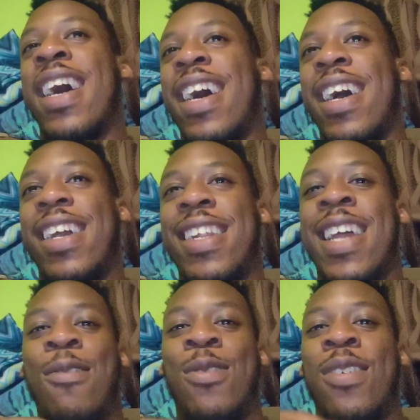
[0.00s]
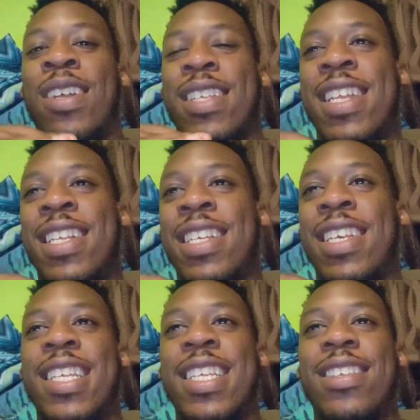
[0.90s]
guy that was wearing skinny
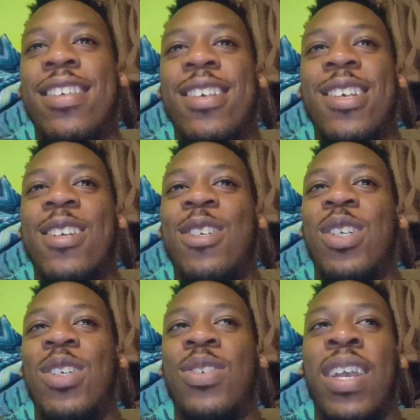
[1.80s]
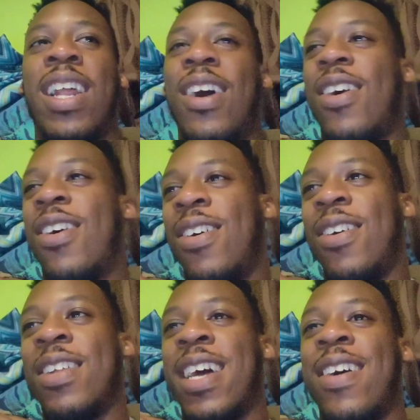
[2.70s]
jeans straight out
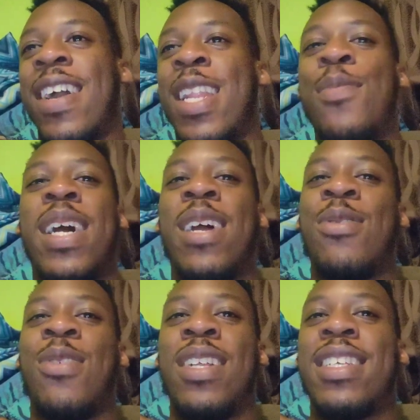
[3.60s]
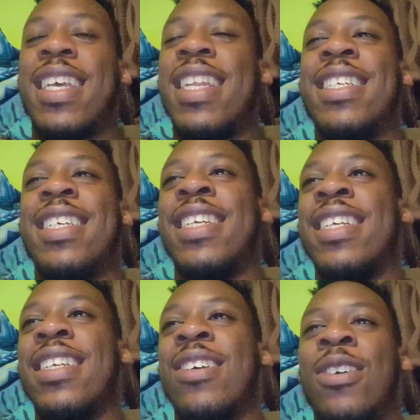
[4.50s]
called out anybody that was wearing skinny
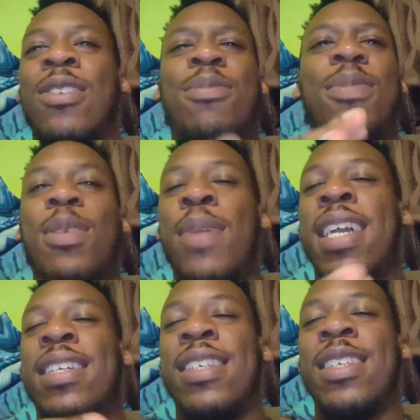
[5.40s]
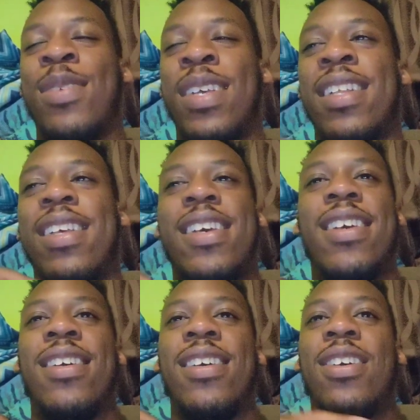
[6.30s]
jeans or baggy jeans. I mean,
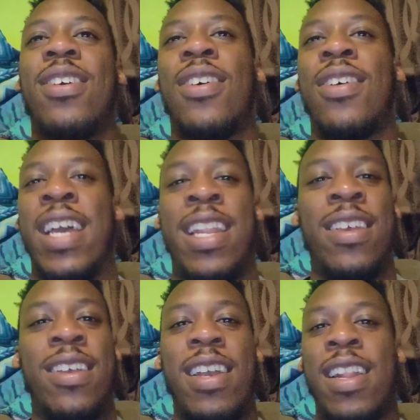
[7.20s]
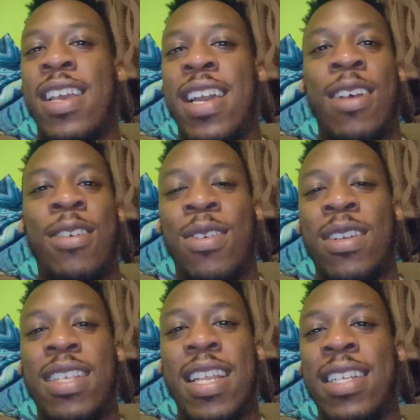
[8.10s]
called out any guy that was
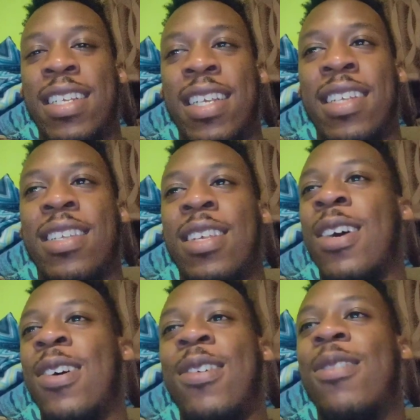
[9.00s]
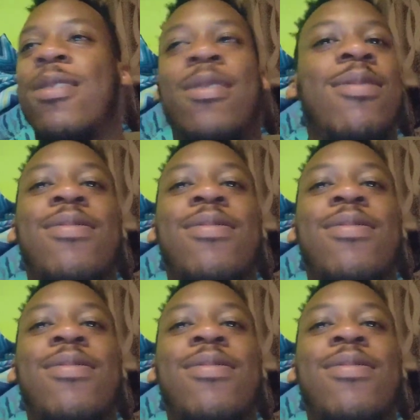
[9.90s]
wearing skinny jeans. Yo,